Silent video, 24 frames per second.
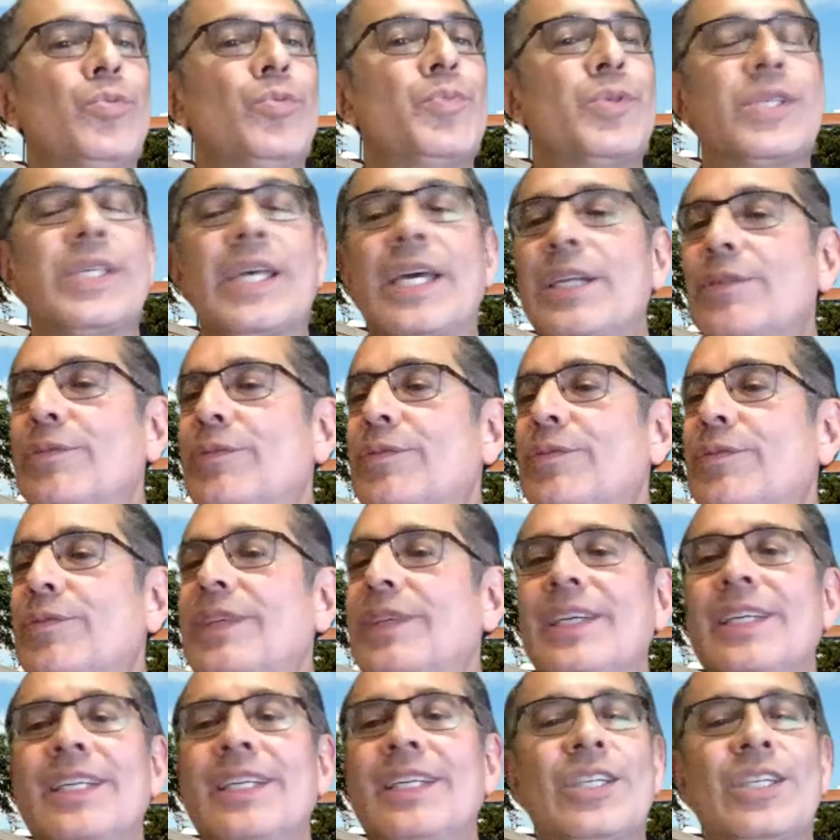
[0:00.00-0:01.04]
set of
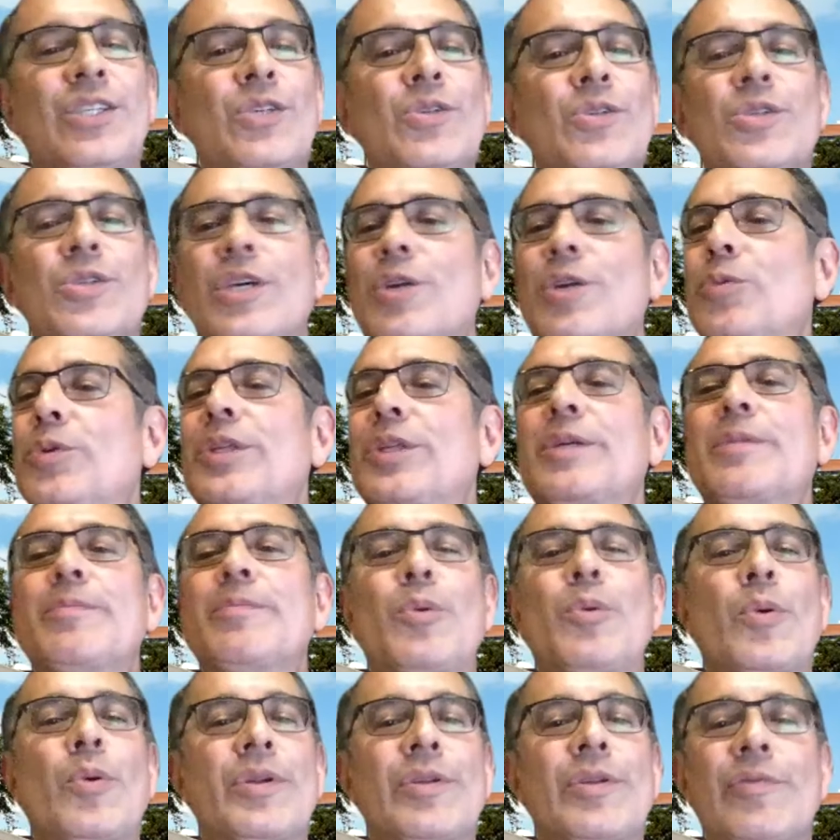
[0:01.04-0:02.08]
issues that are really
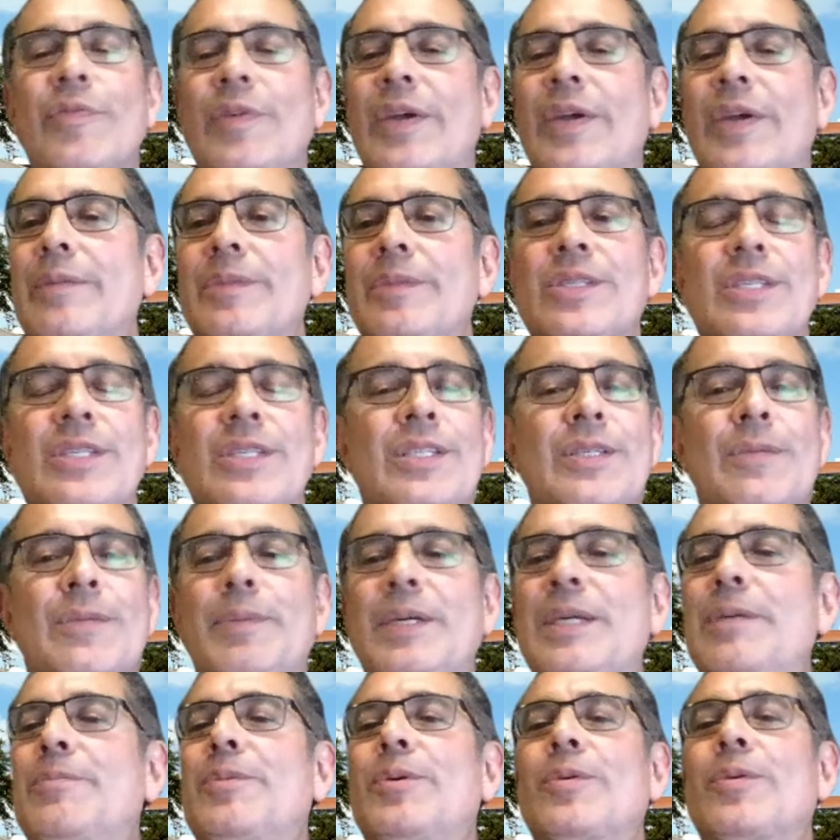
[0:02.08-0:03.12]
important to families and to
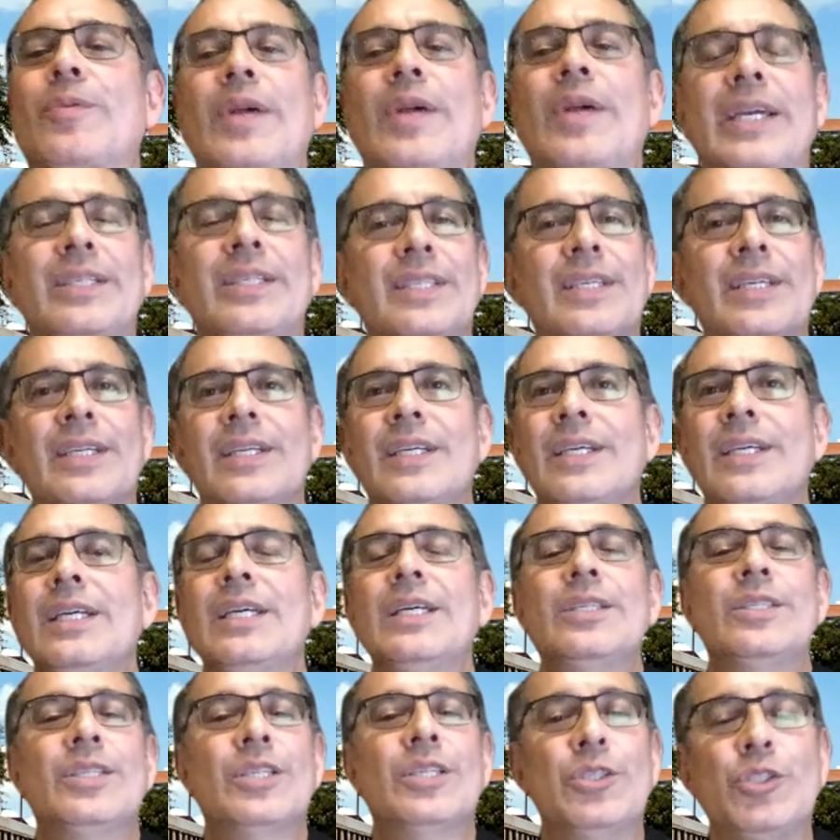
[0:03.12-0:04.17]
people, right? To,
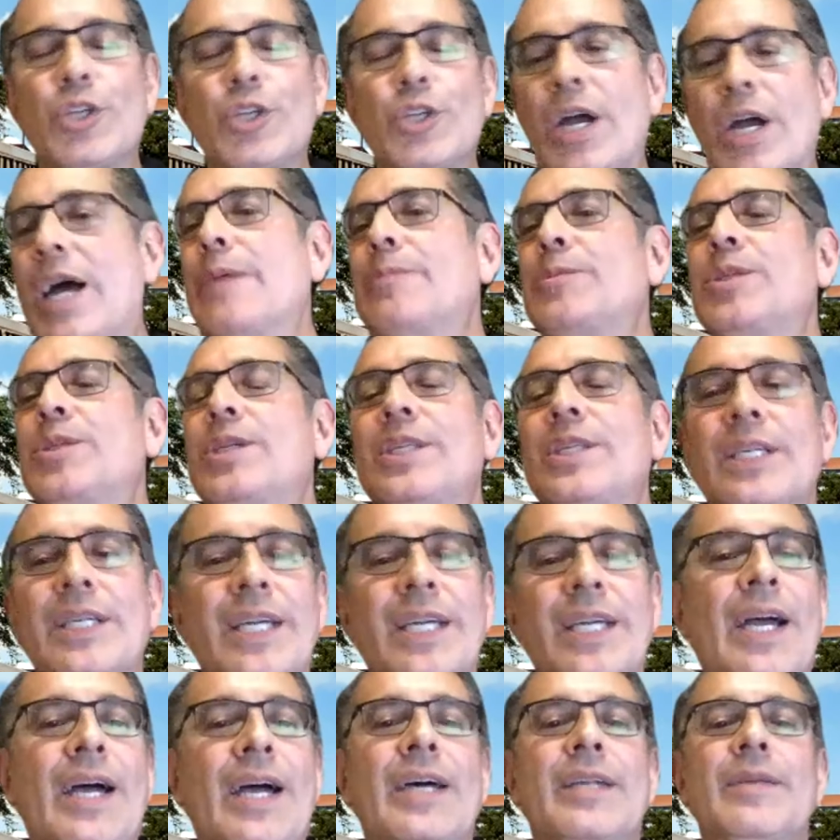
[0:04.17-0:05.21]
to jobs, to the
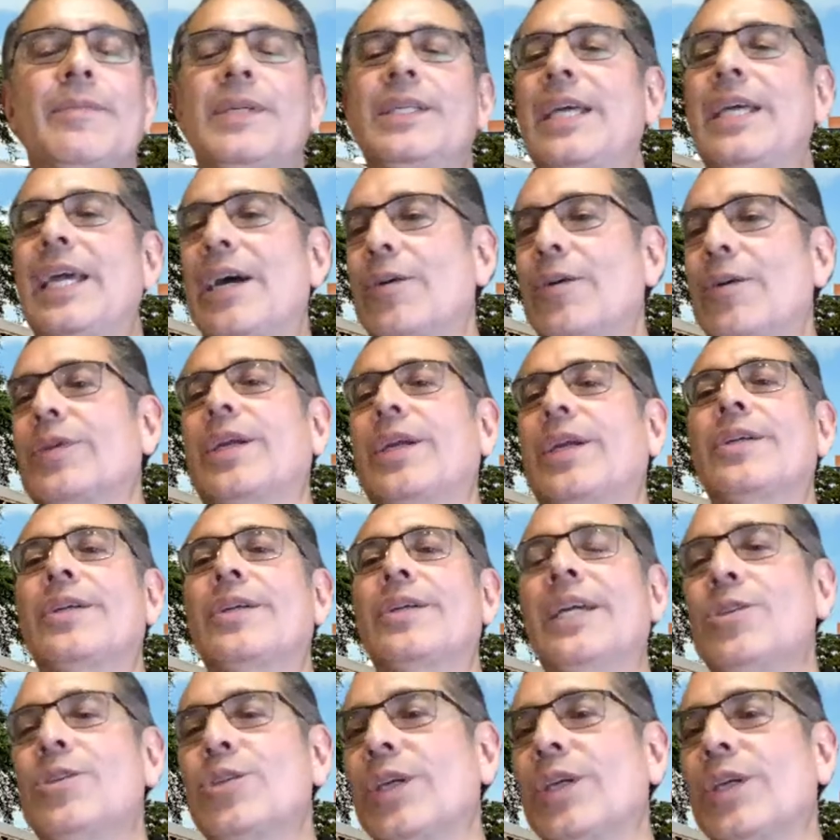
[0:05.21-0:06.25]
economy, to healthcare, to
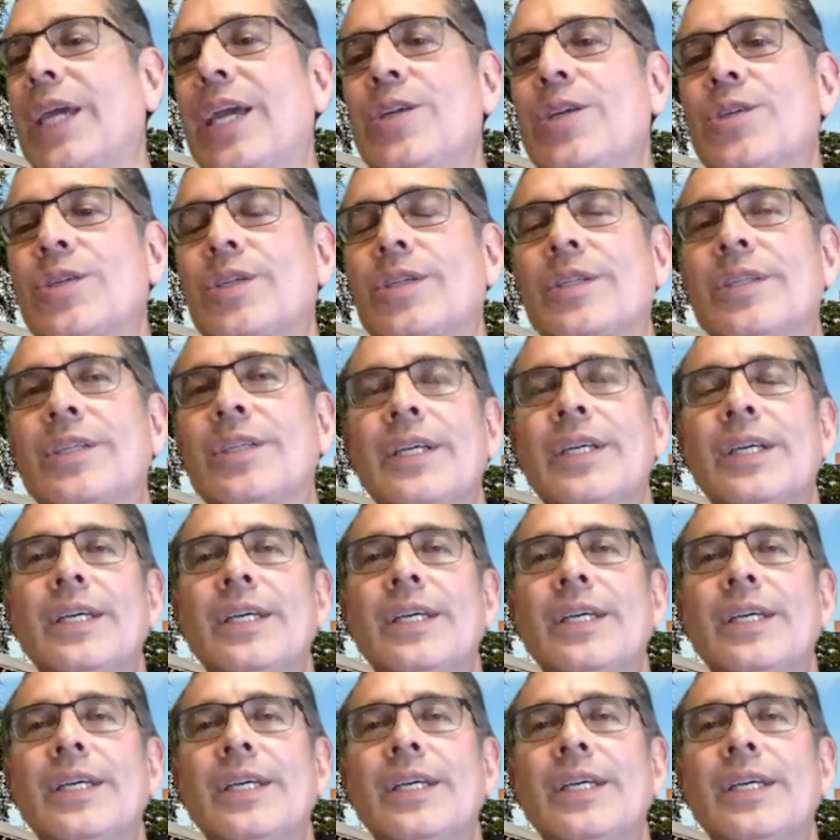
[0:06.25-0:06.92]
education.